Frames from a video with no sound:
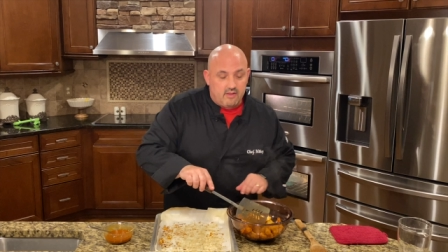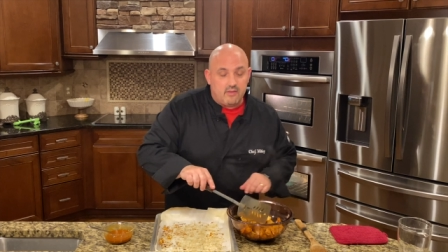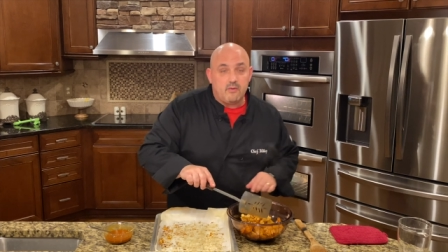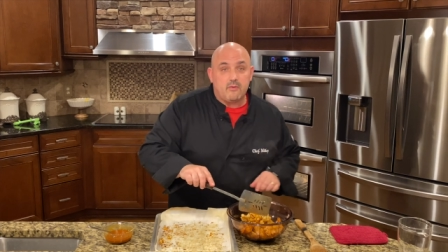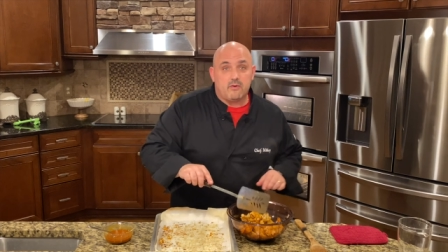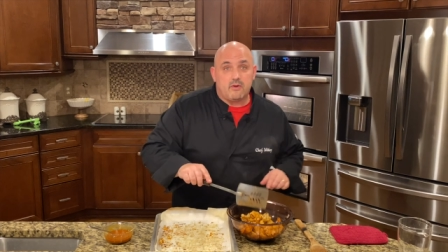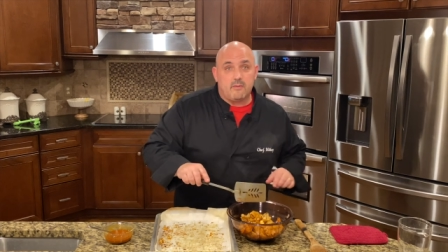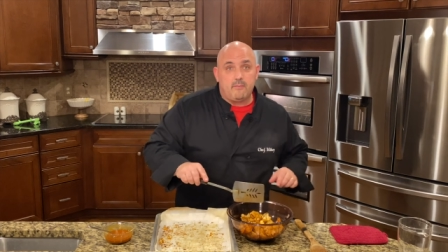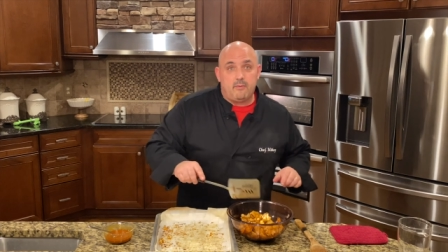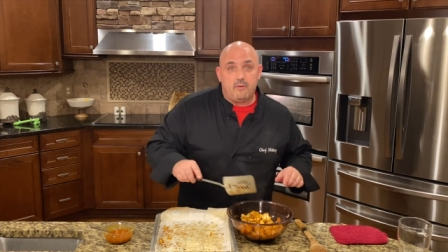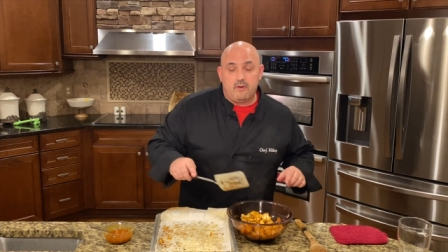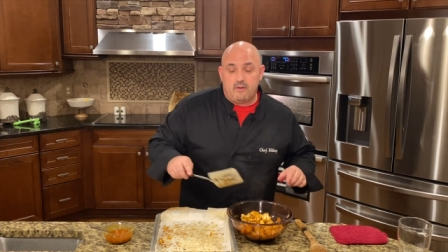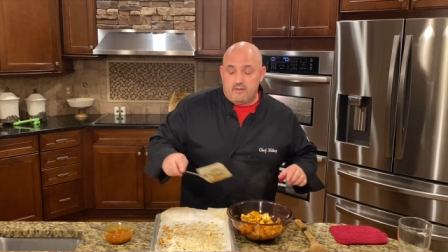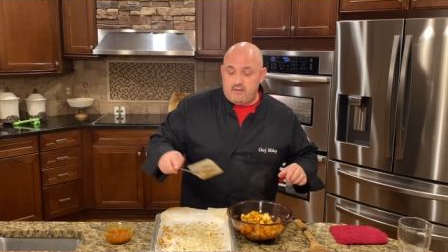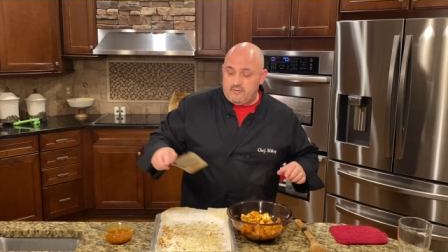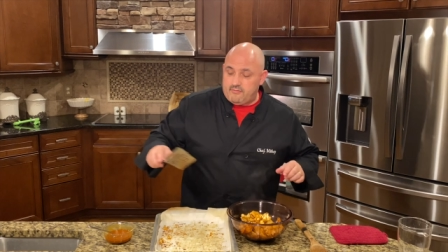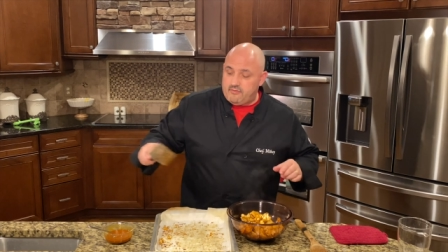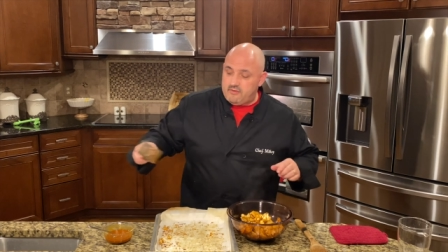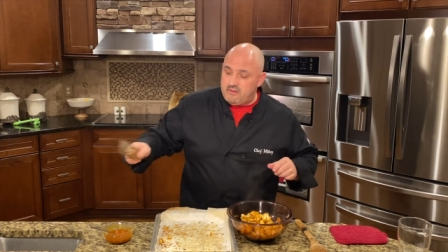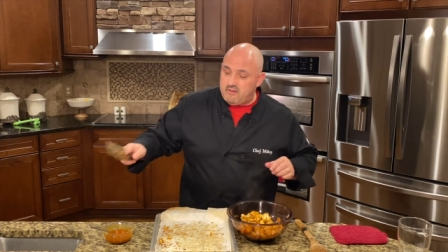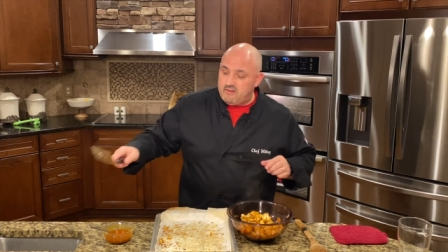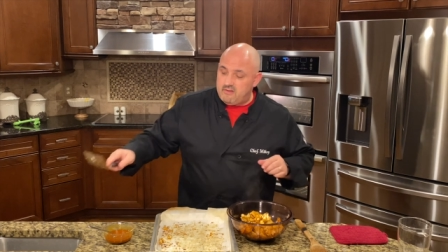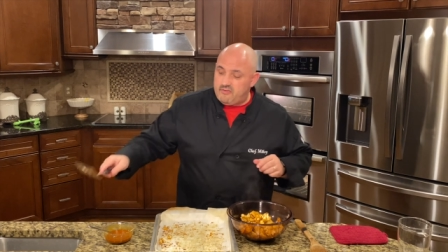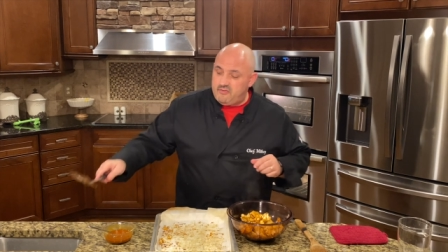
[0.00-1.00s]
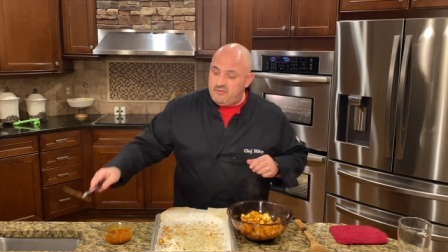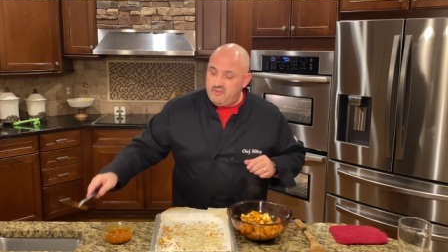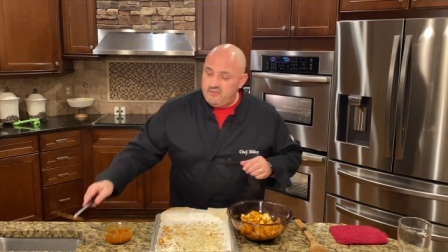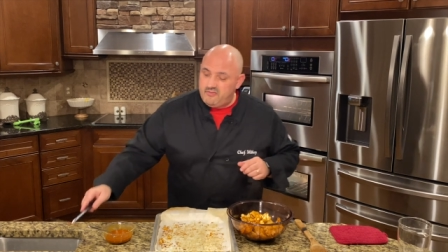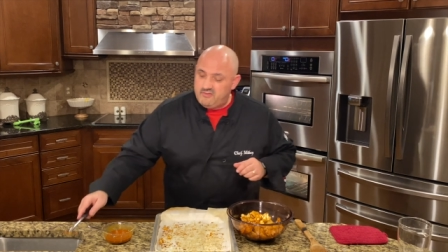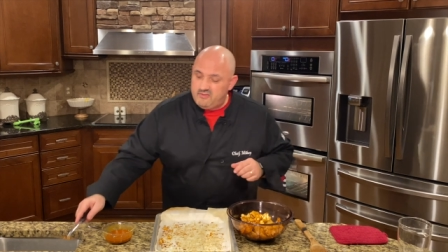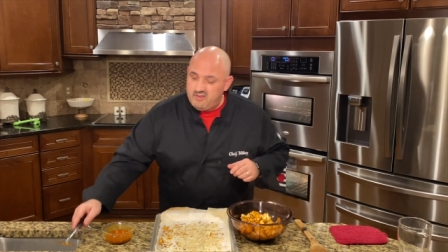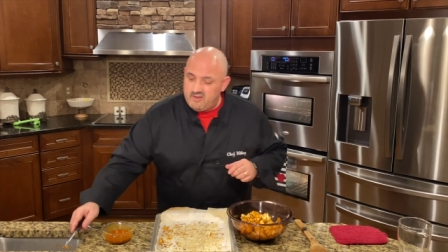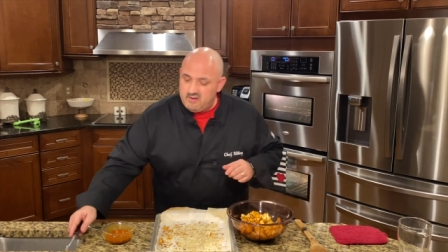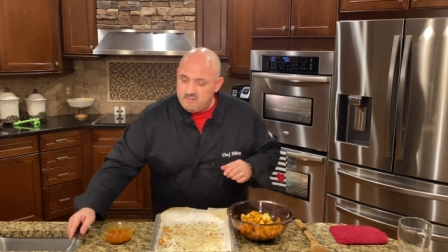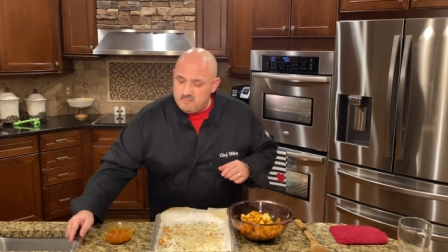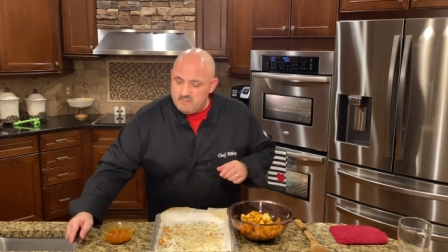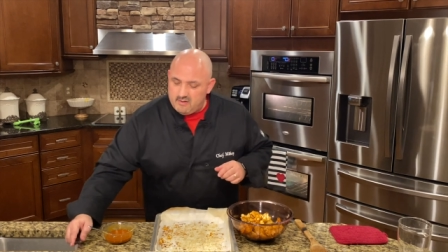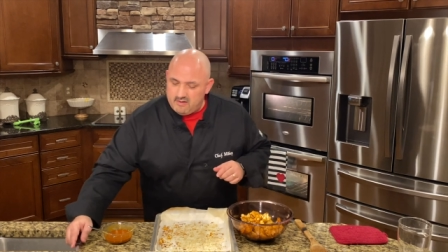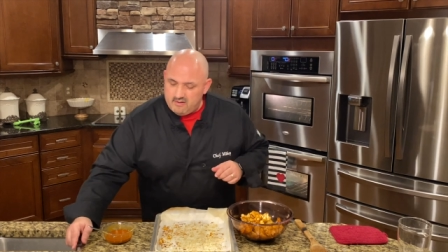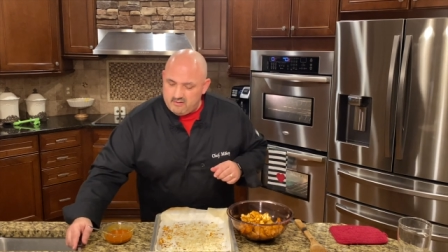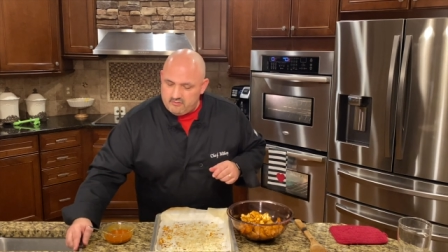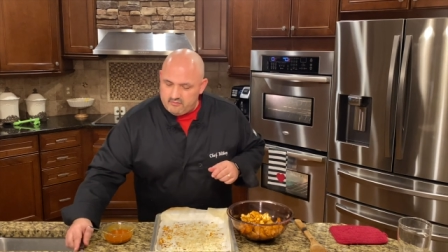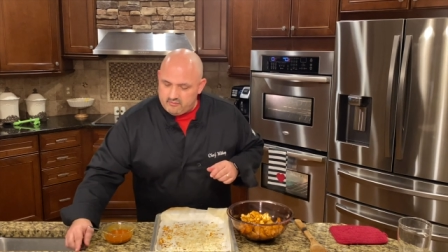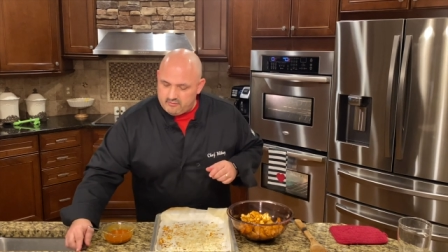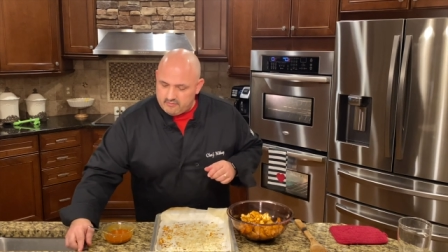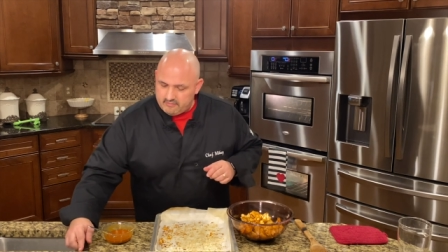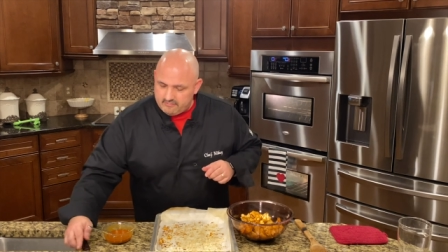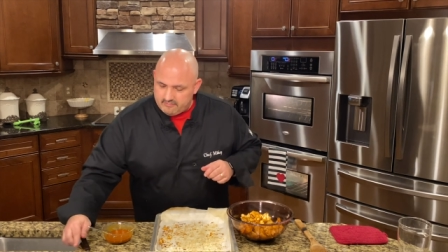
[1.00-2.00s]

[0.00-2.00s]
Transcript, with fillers: then we're gonna put it in for another 15 minutes.